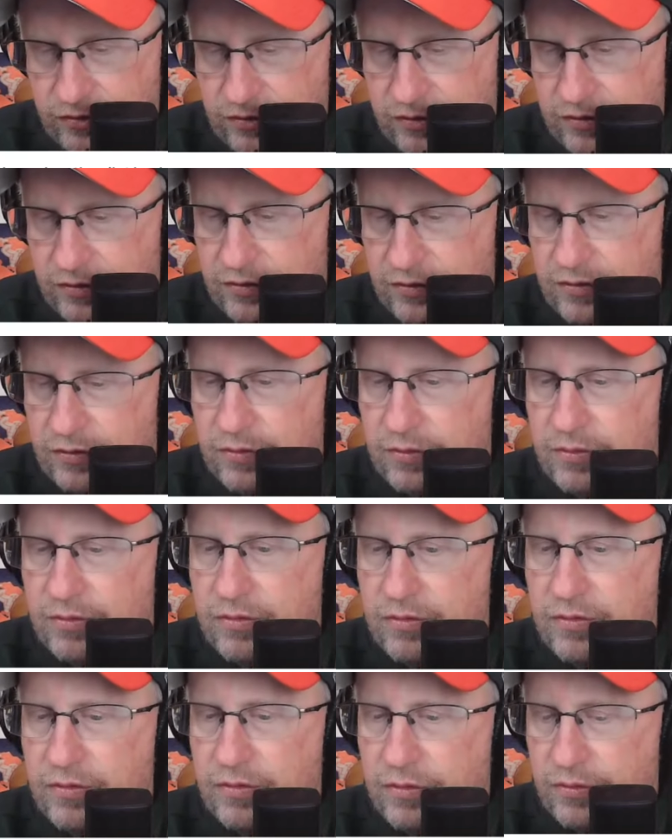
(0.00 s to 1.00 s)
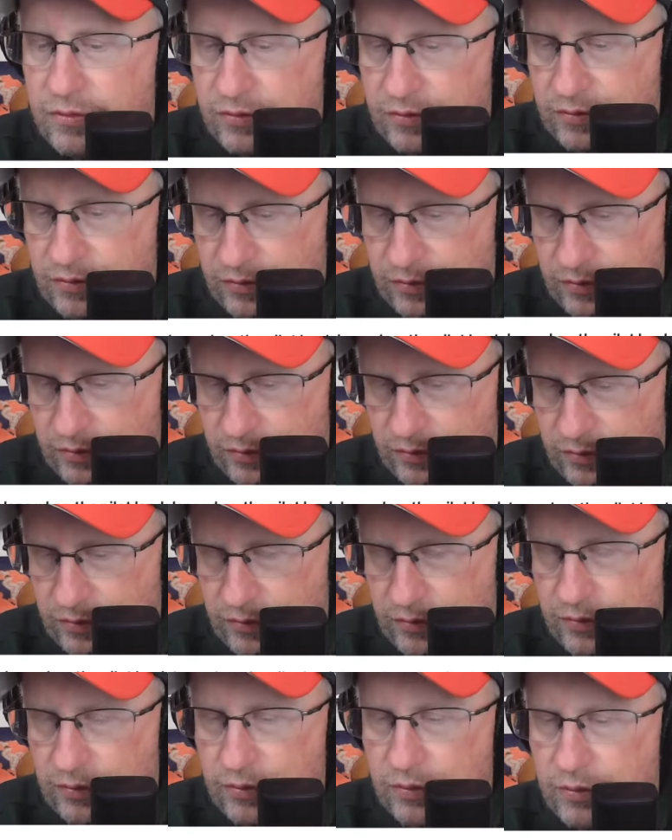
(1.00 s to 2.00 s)

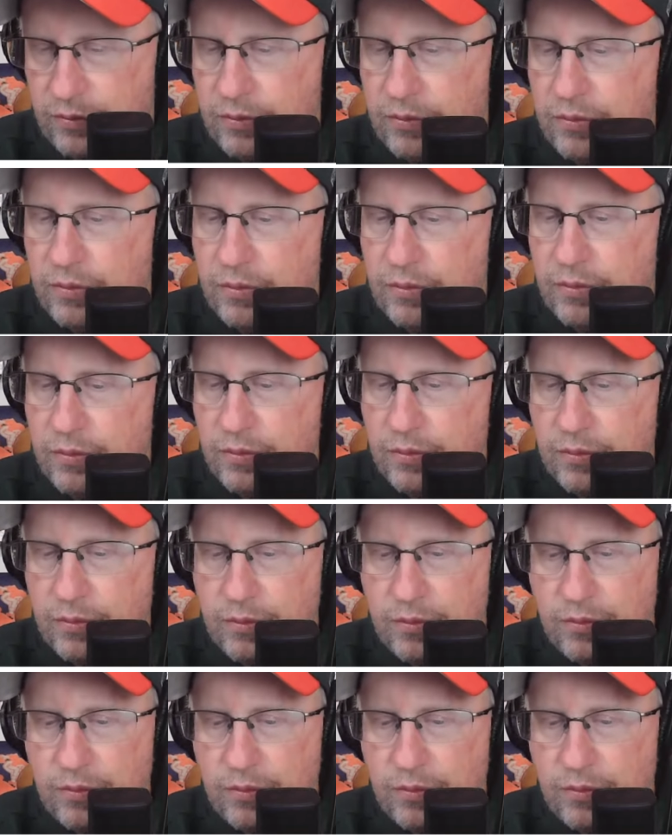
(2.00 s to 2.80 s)
(silence)